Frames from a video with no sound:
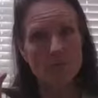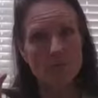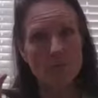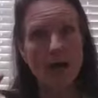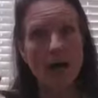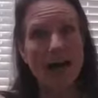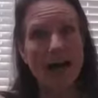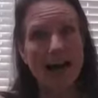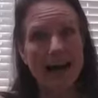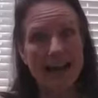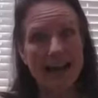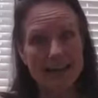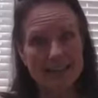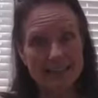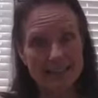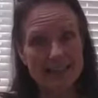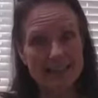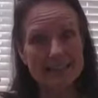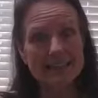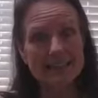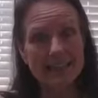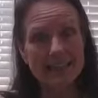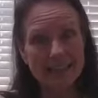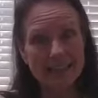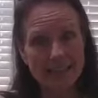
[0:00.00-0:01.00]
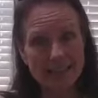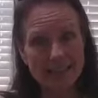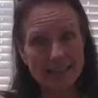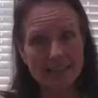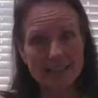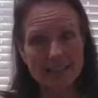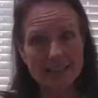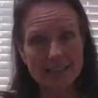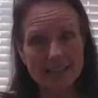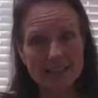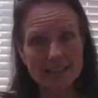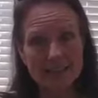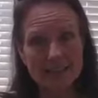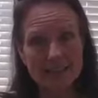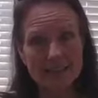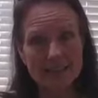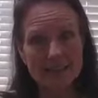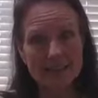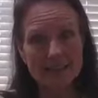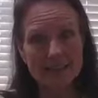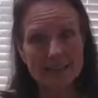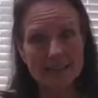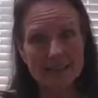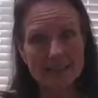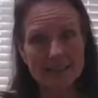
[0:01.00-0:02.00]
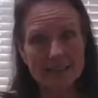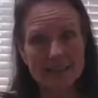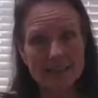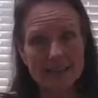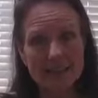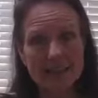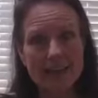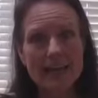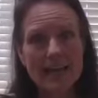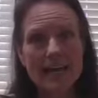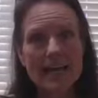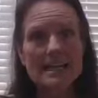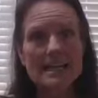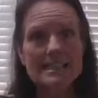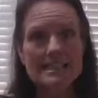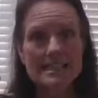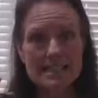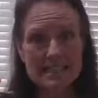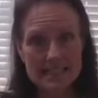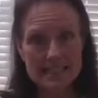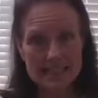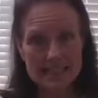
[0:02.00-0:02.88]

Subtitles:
behind the knee. And